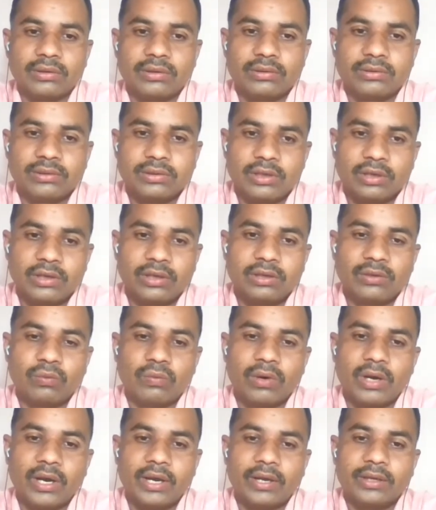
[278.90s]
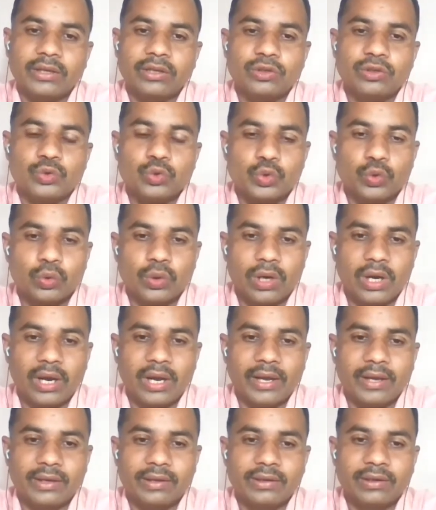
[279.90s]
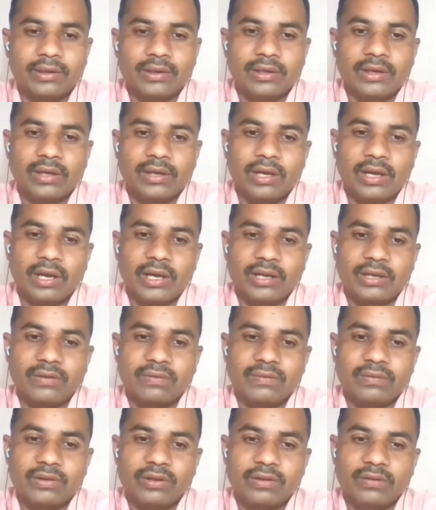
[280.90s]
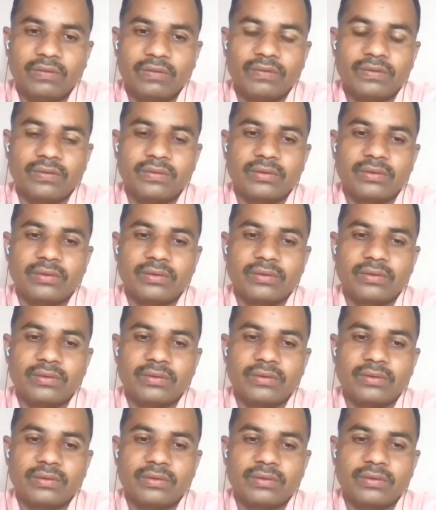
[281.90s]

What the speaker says: turn y into I. And if